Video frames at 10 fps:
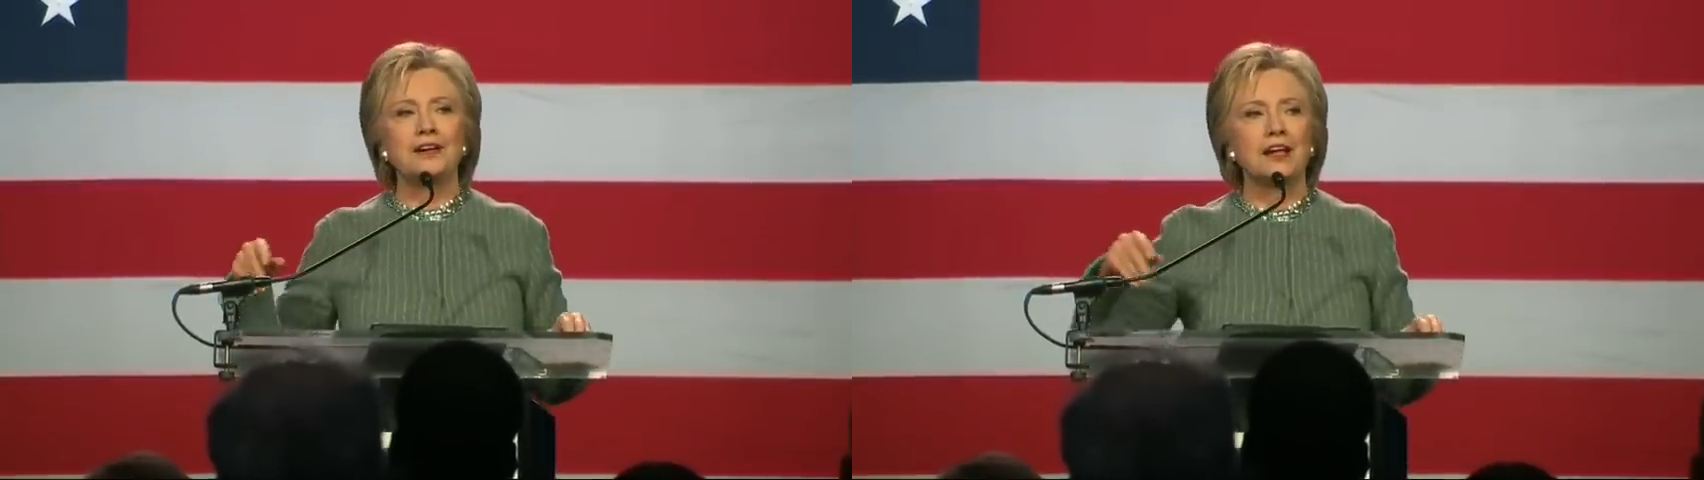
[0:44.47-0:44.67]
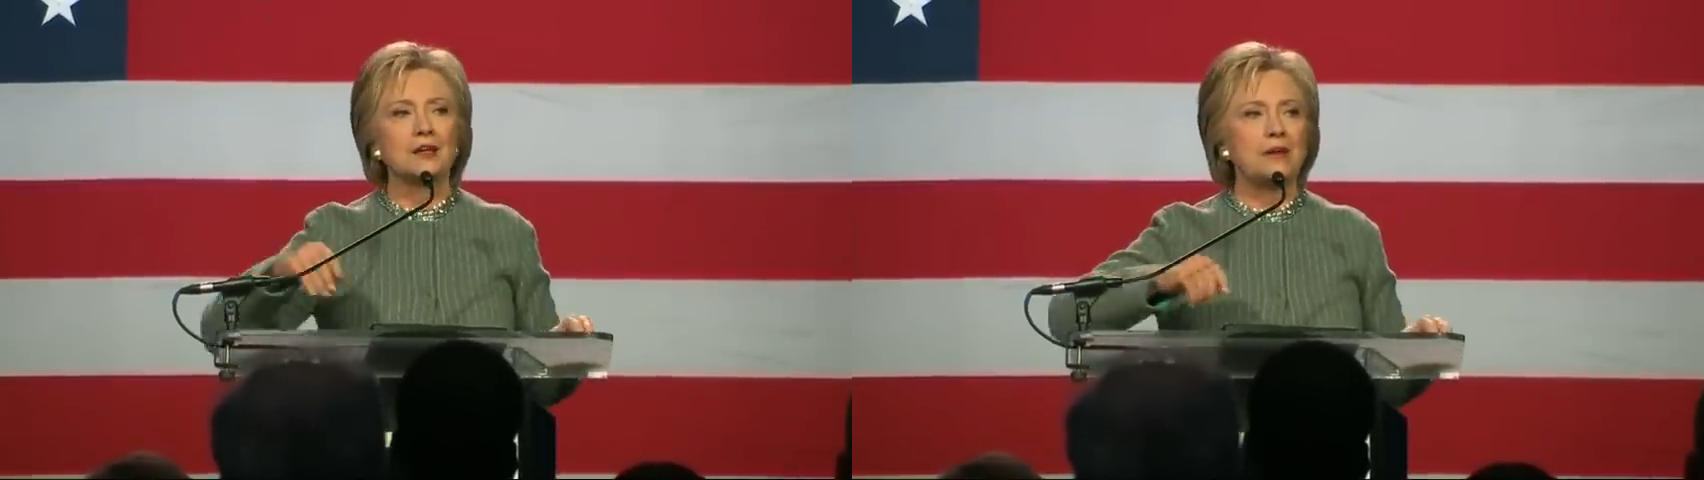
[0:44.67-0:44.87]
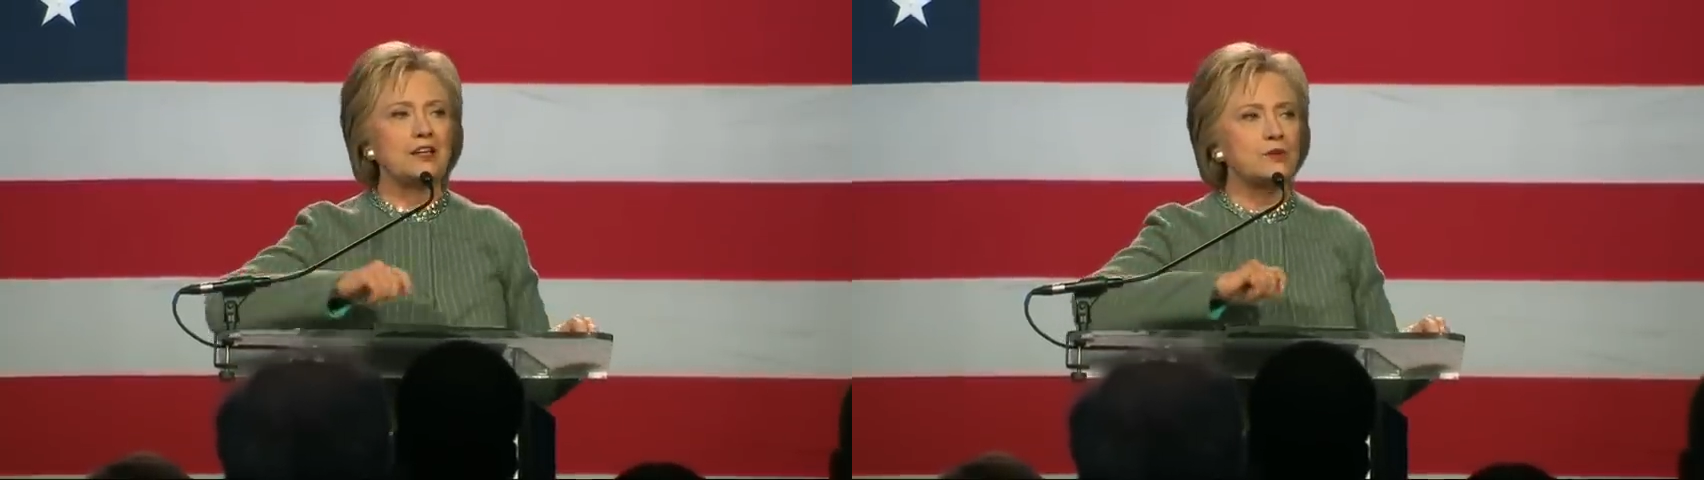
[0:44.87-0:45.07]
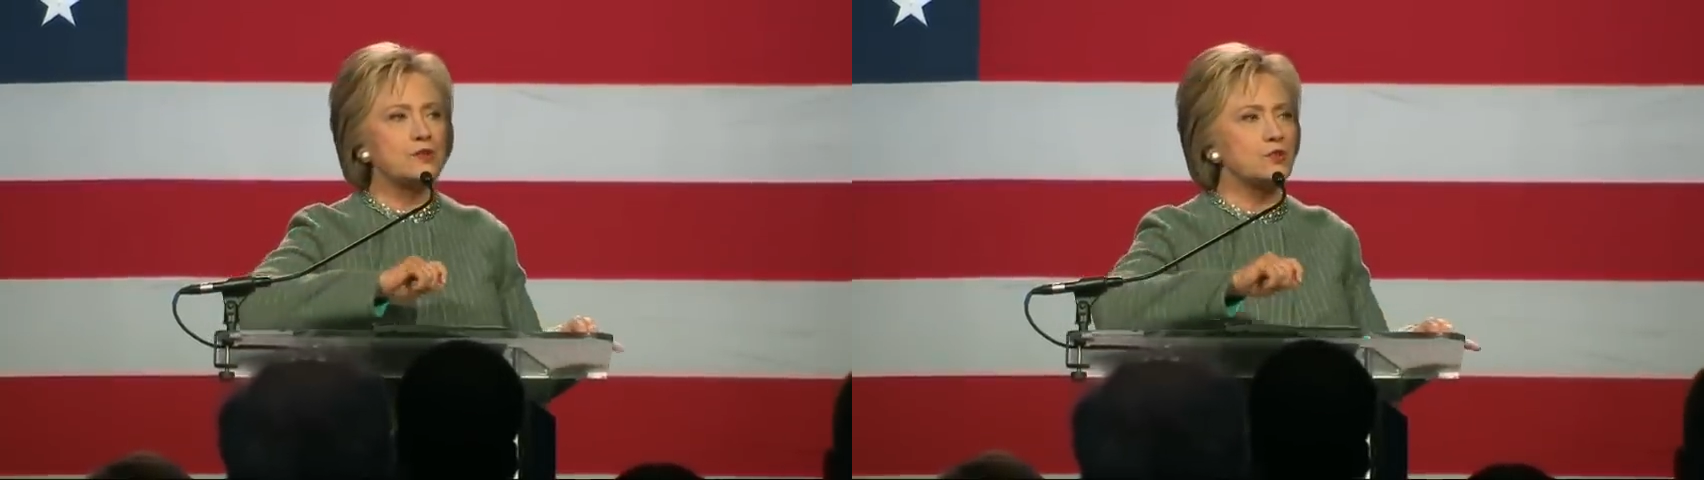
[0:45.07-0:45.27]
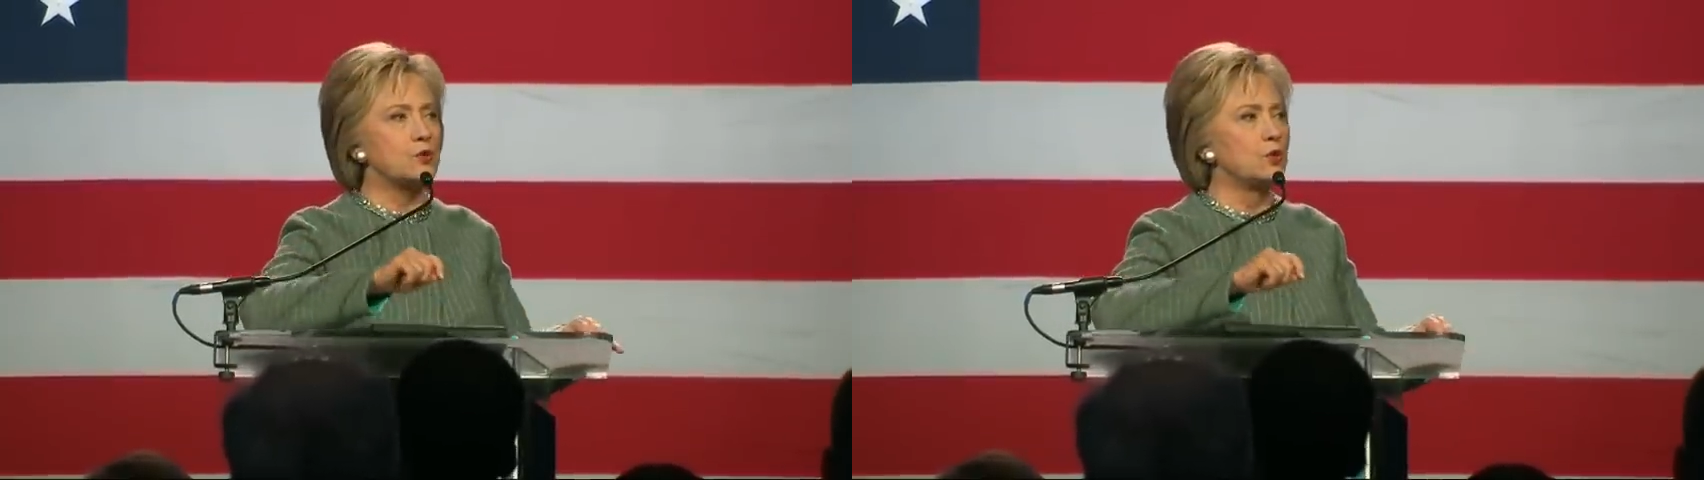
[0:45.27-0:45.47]
elementary
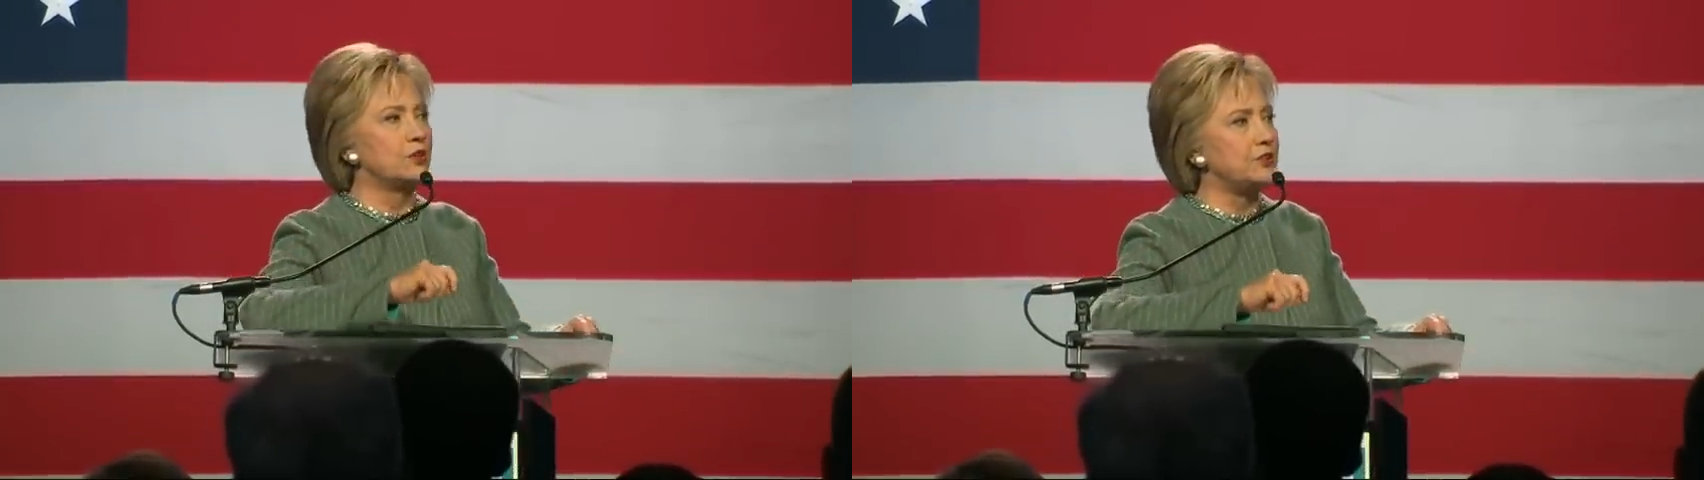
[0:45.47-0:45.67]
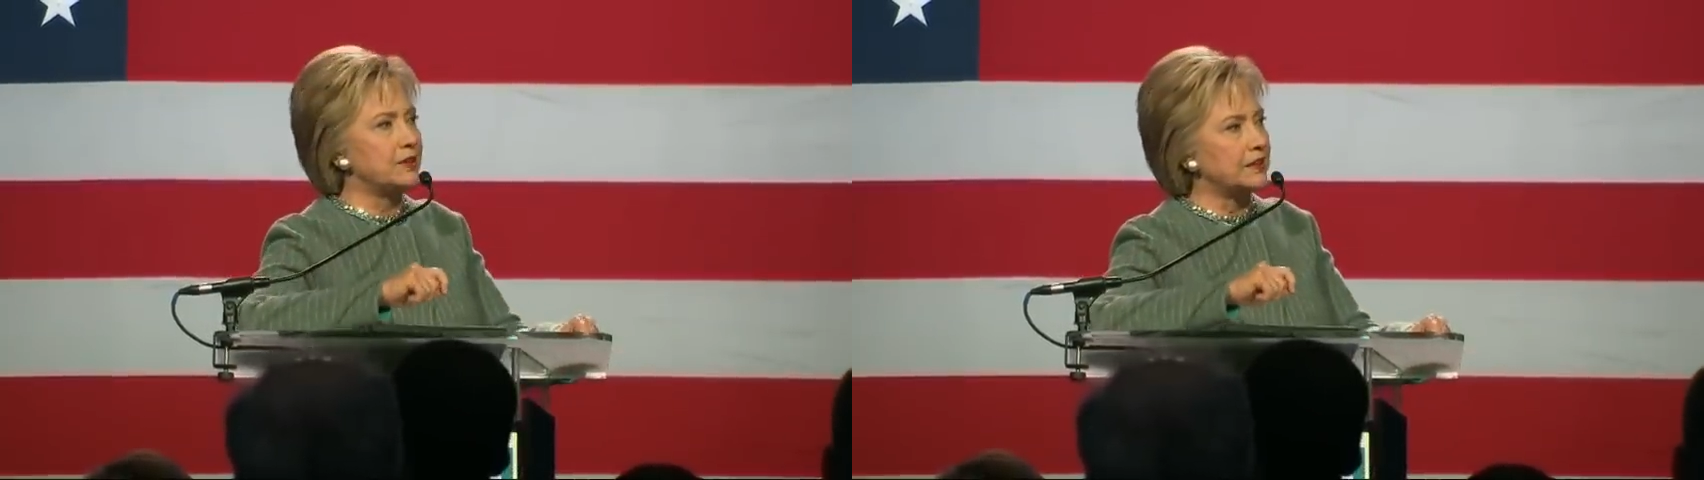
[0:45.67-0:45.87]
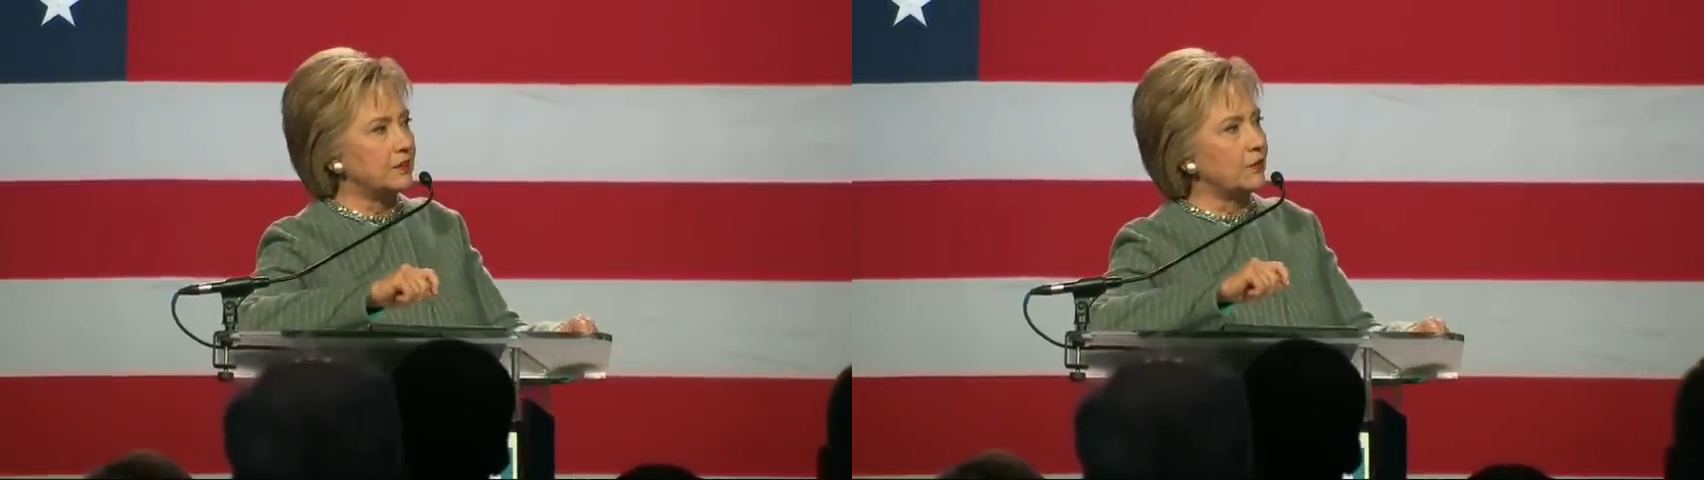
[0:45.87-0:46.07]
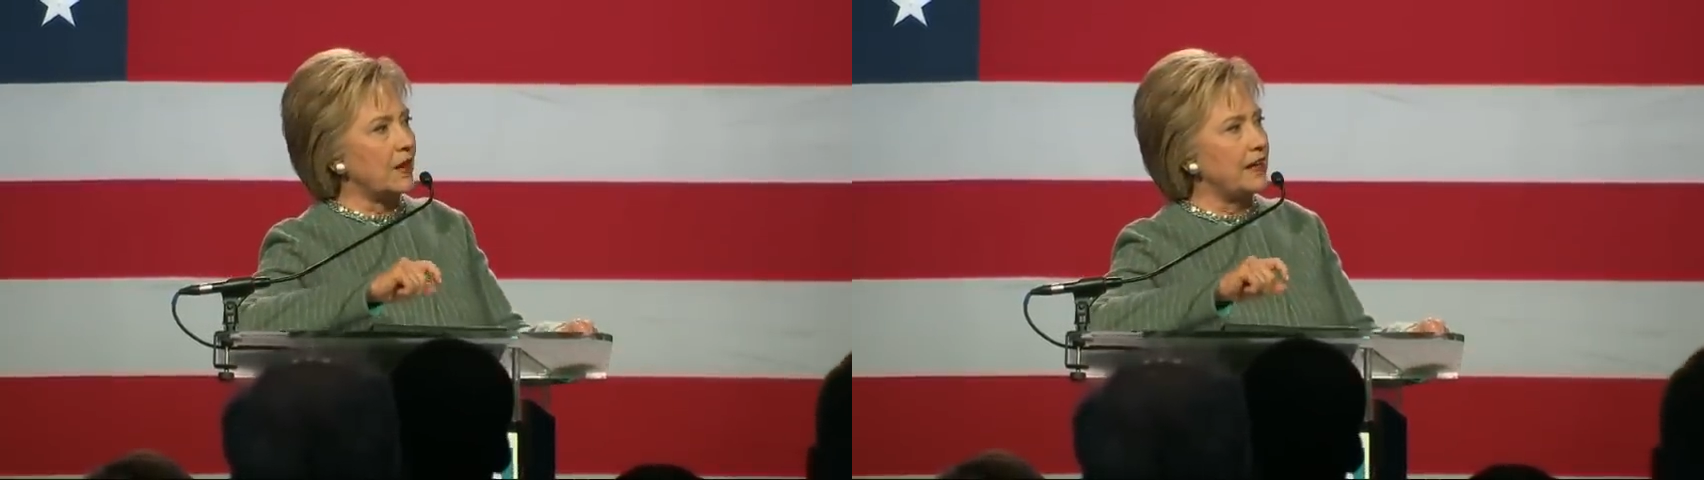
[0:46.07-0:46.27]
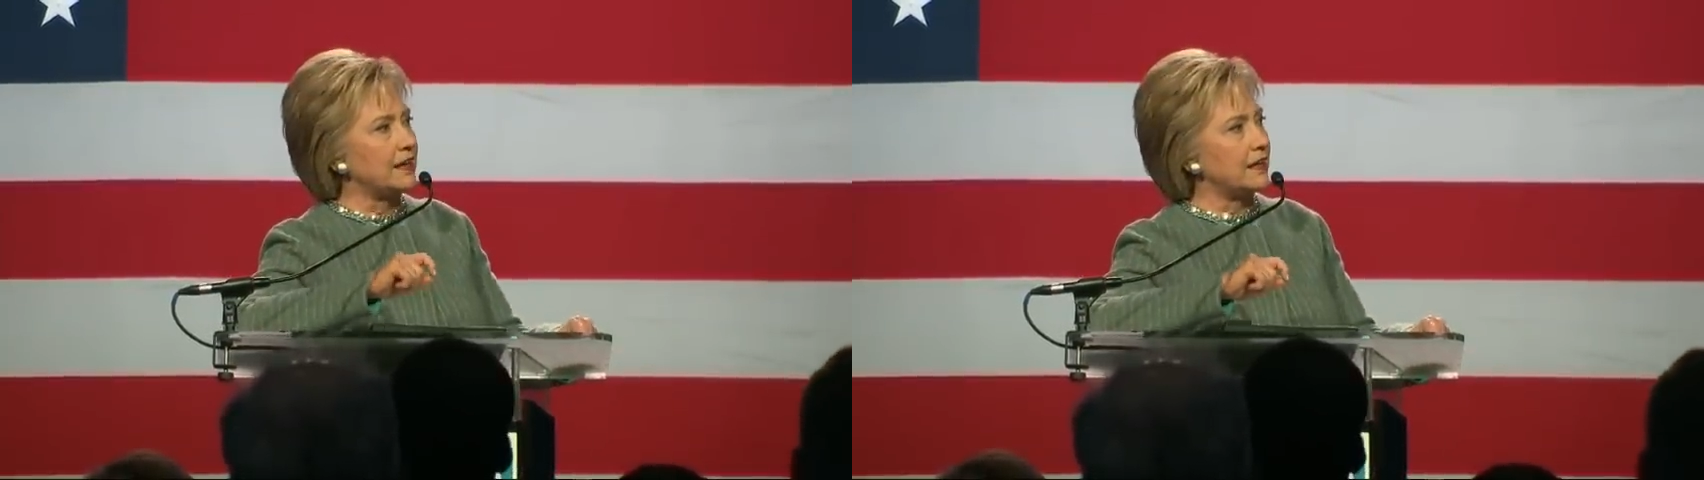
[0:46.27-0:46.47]
school and you get
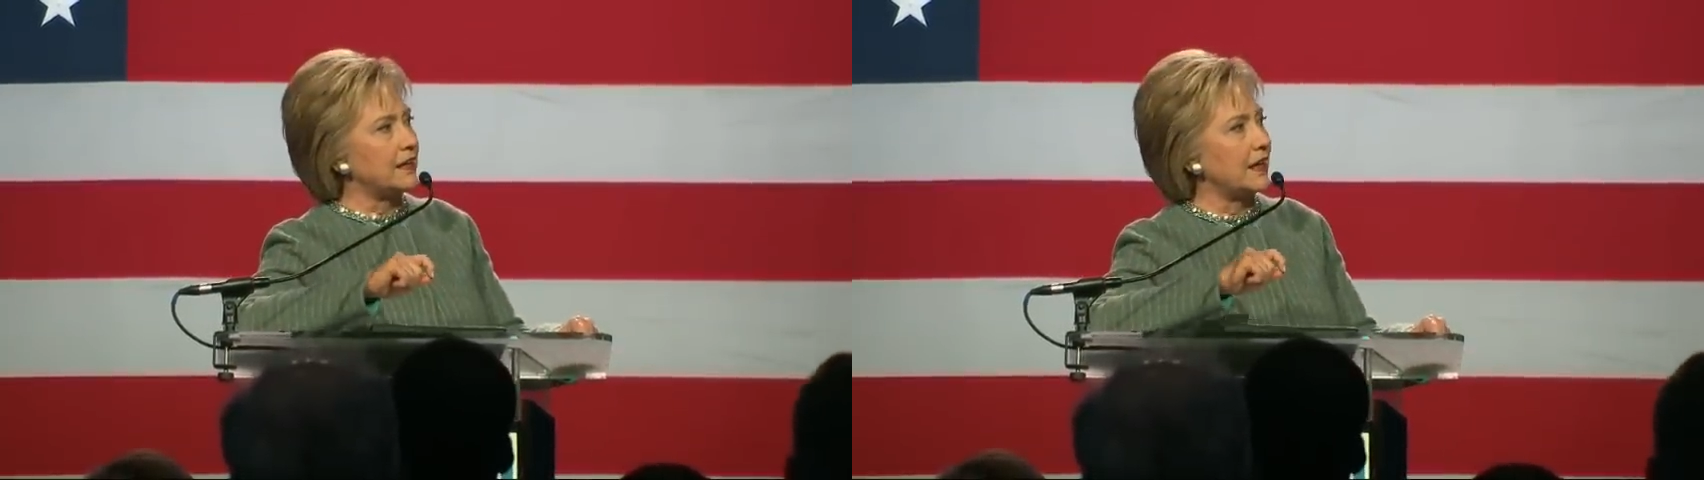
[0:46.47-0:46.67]
graded